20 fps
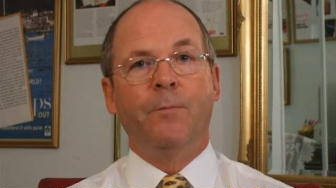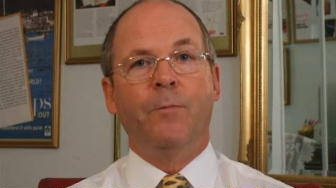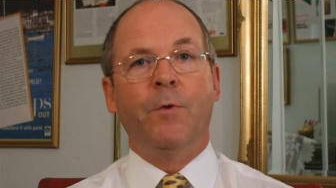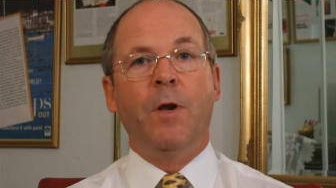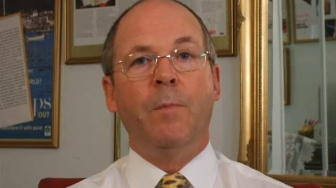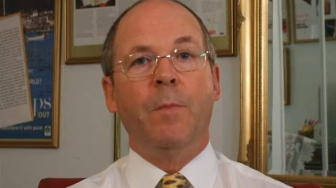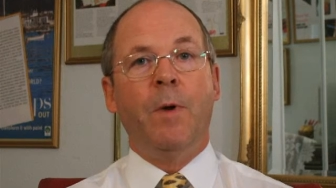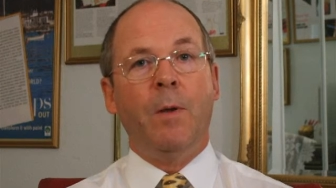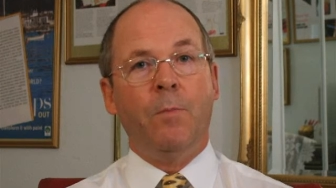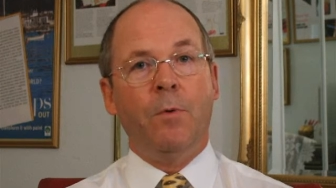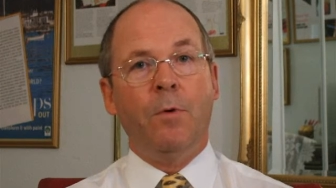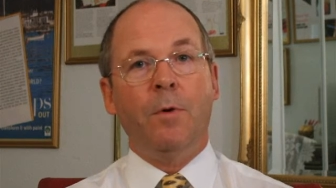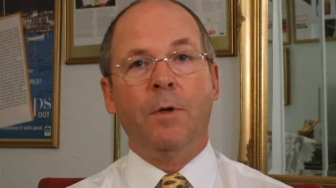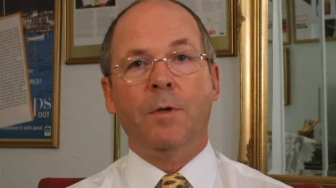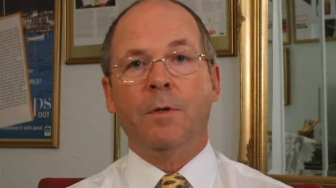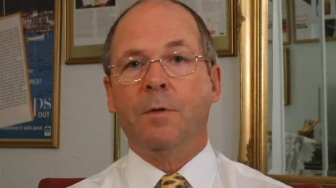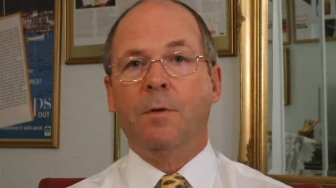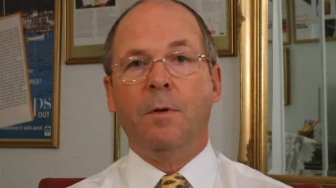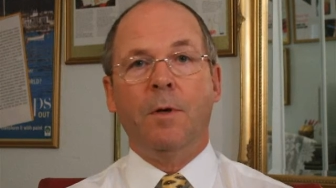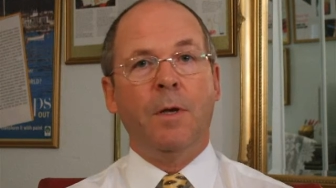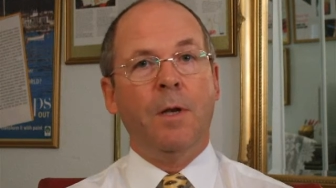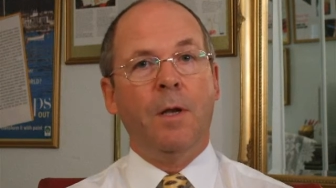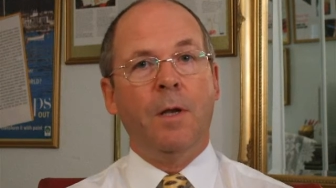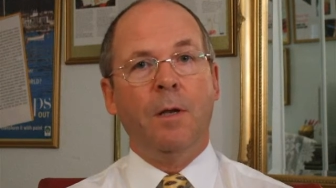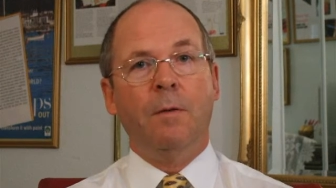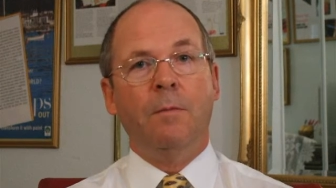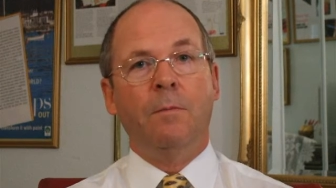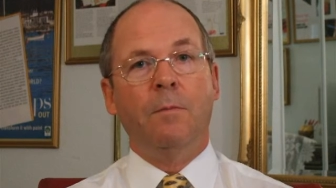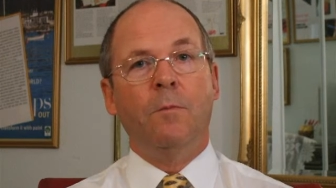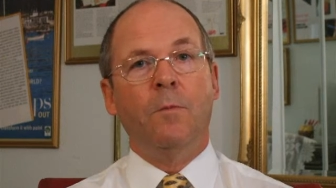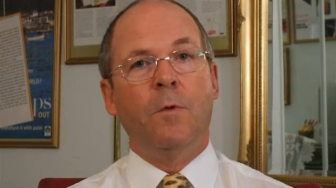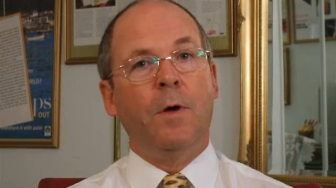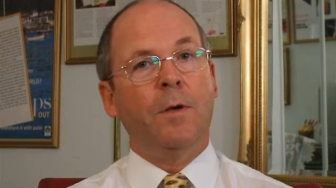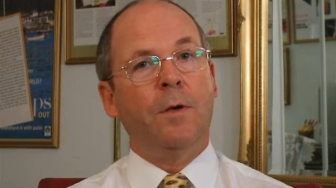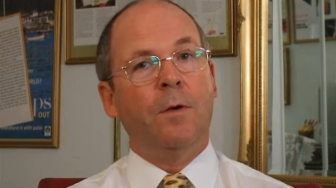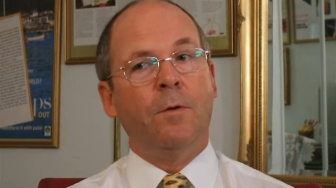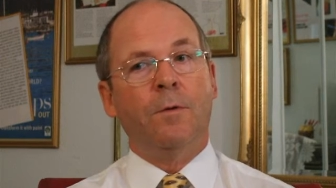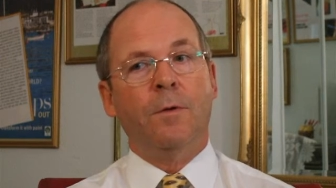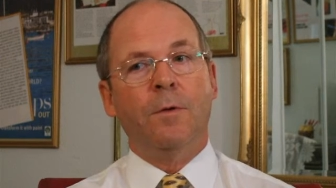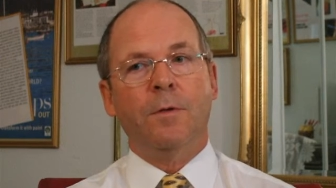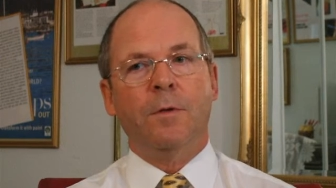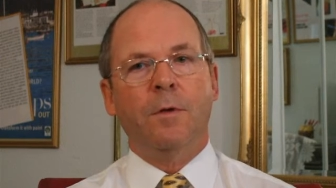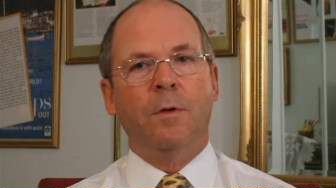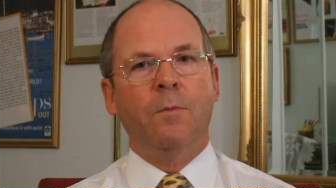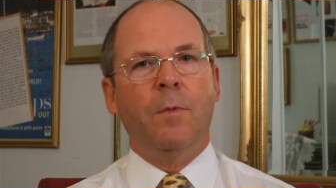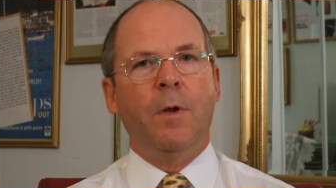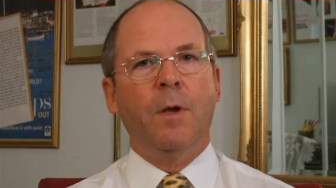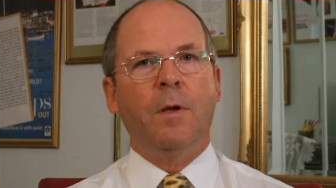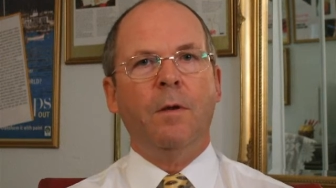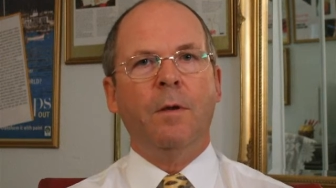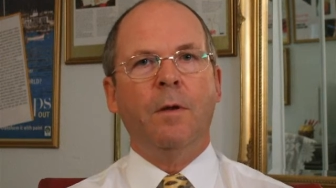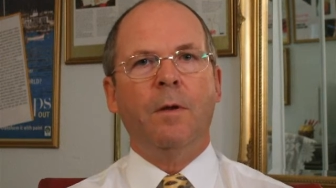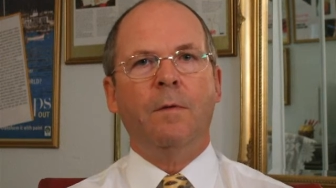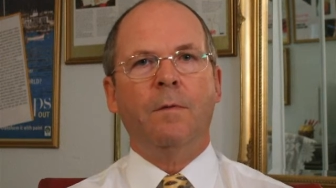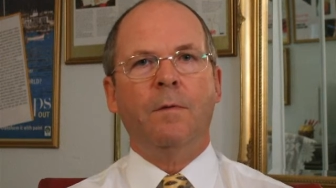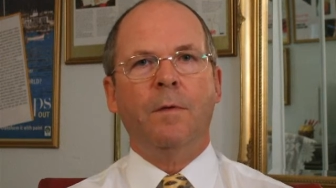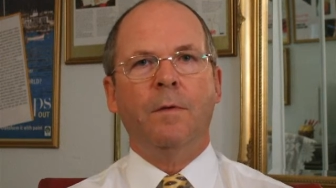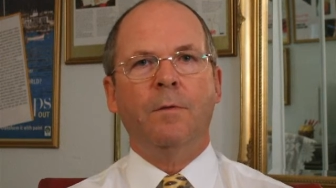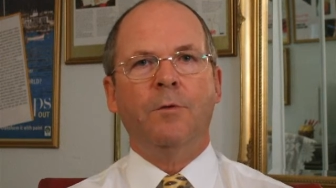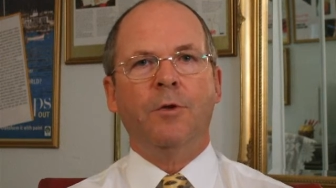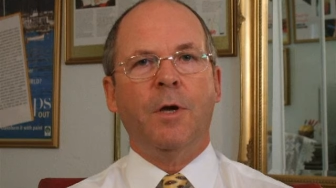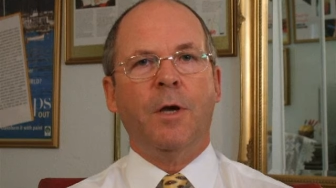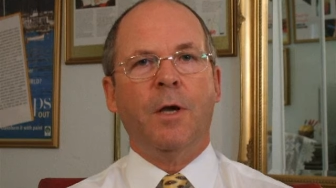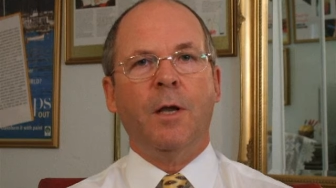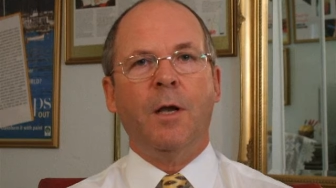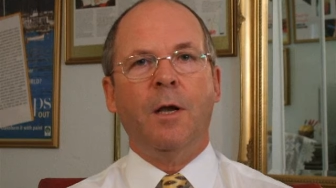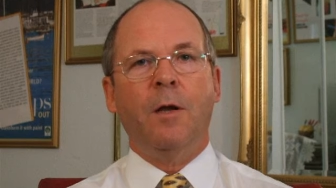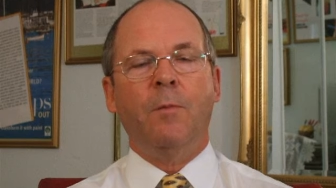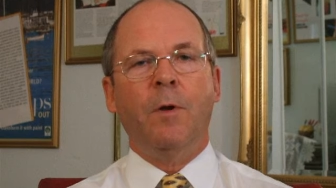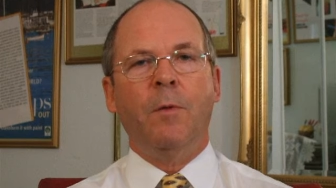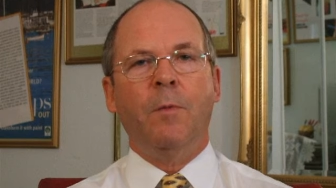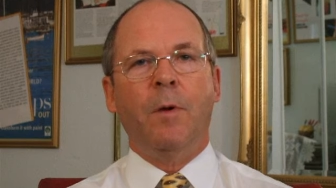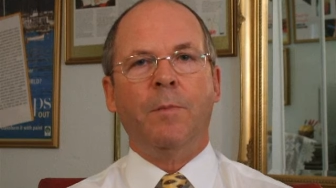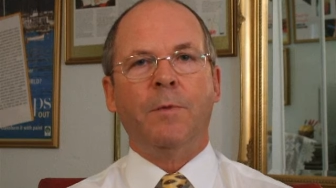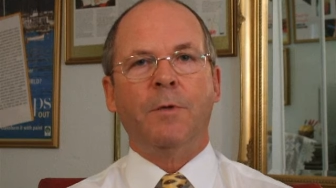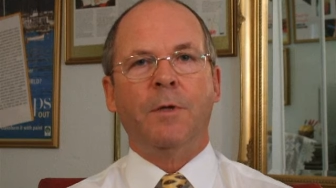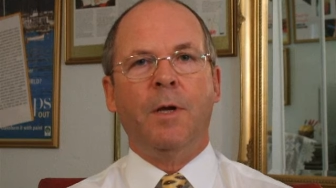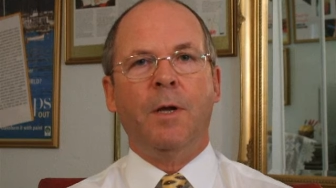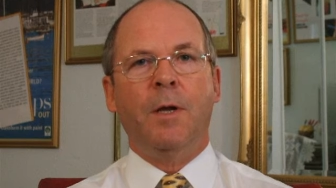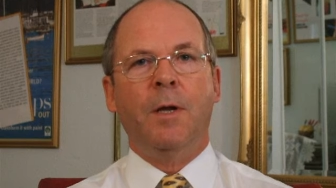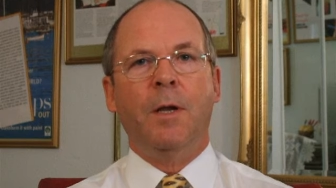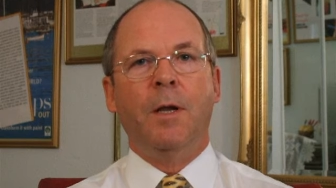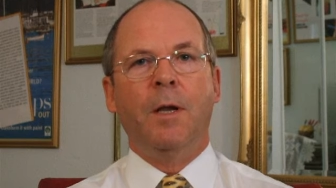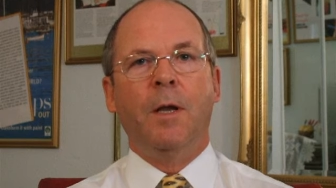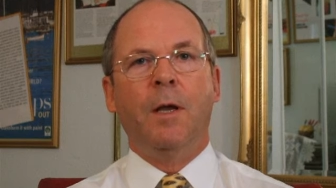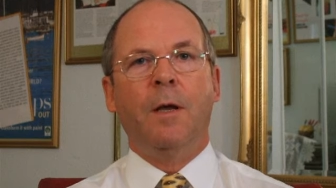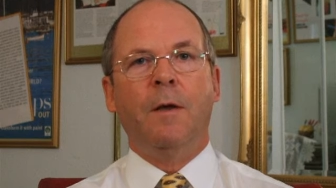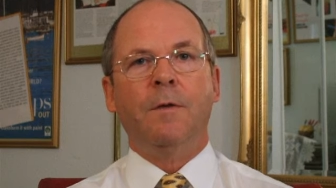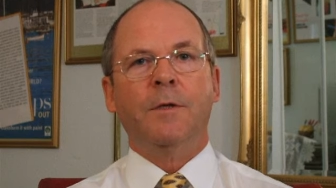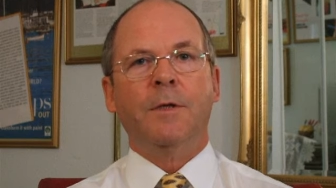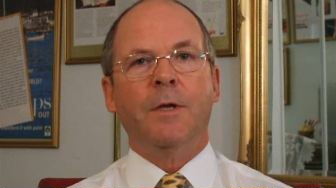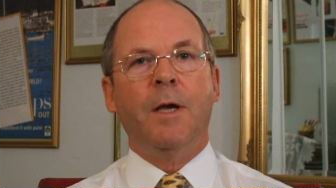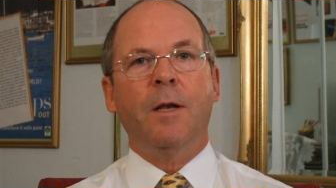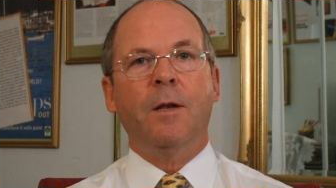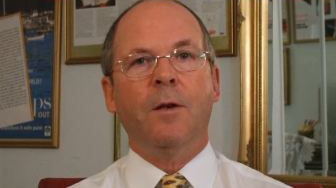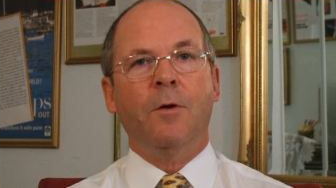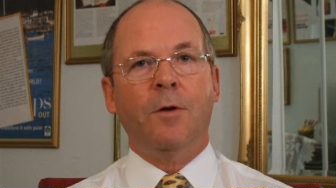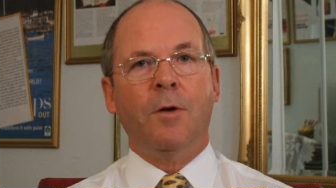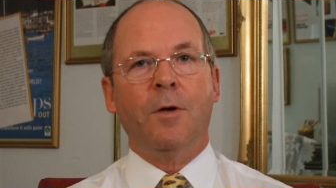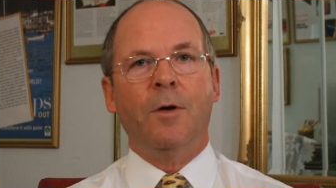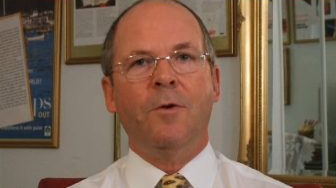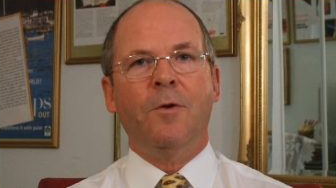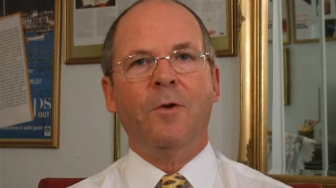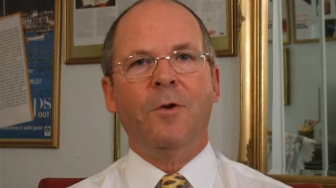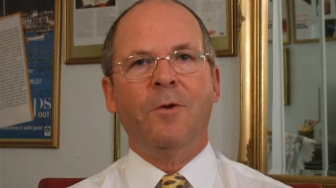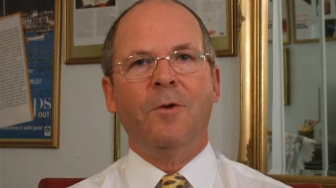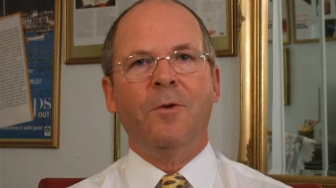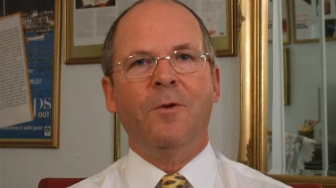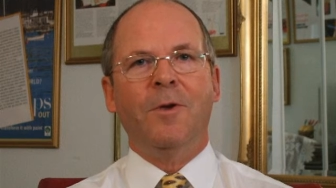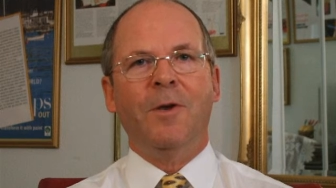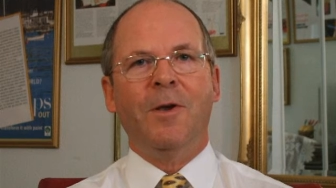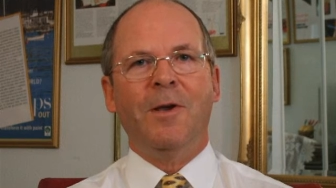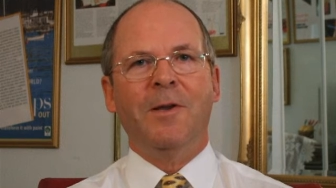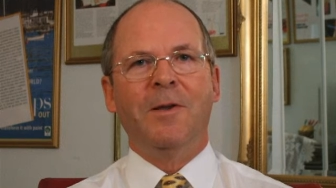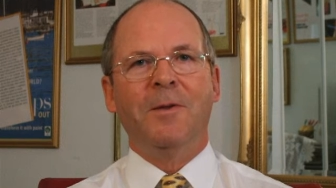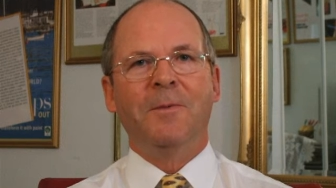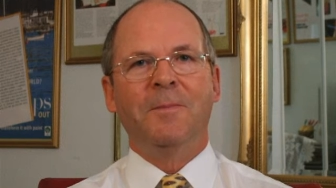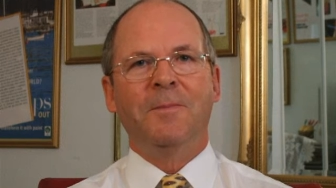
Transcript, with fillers: Read my book, it's all in there. Why Doctors Don't Make You Healthy. Check it out on my website, healthscan.co.uk.